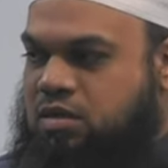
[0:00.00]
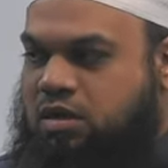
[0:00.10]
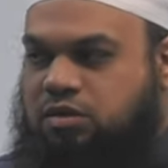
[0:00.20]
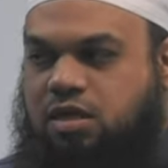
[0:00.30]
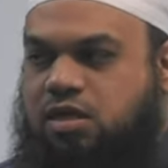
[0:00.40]

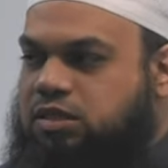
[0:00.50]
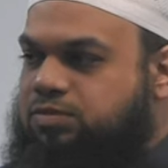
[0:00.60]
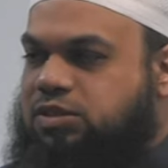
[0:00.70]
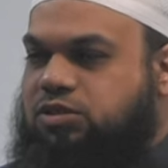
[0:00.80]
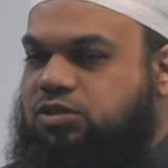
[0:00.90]
Allah and His
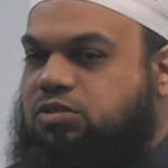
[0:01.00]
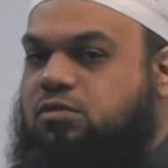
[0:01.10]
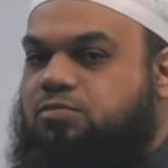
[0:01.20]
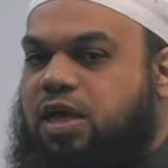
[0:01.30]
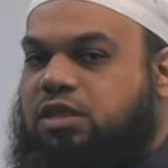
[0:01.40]
Messenger
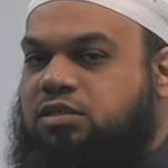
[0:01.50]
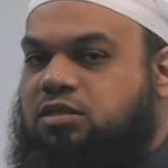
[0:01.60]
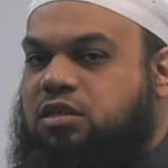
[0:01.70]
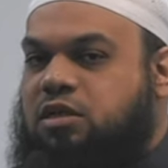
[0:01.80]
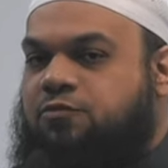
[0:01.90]
know best.
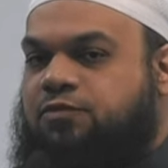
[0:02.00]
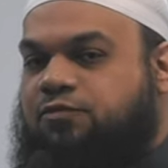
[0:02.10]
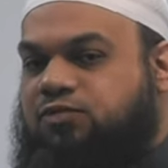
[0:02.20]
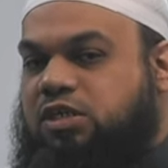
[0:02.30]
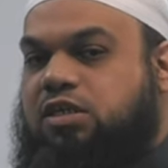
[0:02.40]

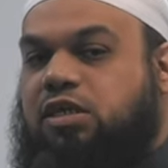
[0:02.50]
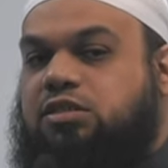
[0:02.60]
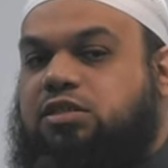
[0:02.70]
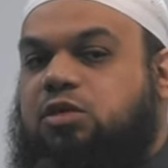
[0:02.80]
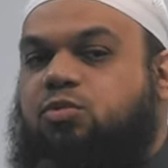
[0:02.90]
fifty
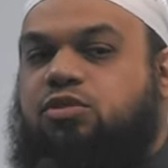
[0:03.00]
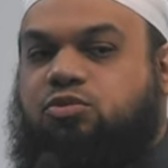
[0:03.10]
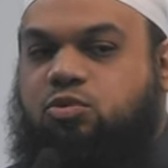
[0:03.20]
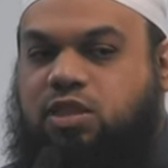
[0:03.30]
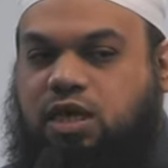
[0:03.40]
nights they went
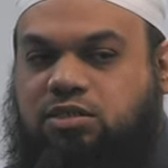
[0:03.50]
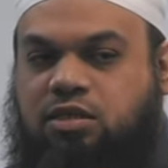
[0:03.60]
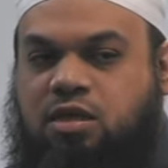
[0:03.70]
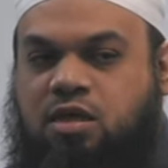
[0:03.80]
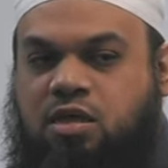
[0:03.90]
through that.
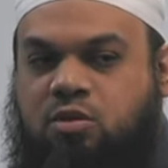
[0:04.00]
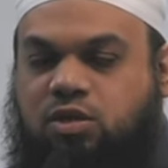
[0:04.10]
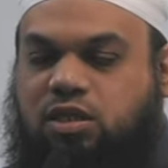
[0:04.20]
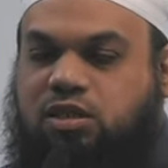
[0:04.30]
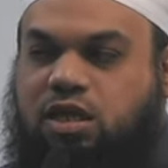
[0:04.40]

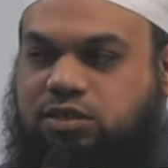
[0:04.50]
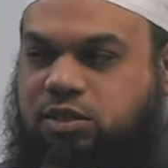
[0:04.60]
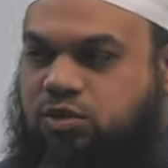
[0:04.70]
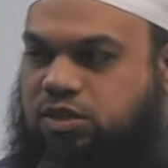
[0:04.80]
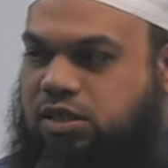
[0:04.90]
When Allah
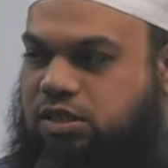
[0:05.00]
Azza wa Jal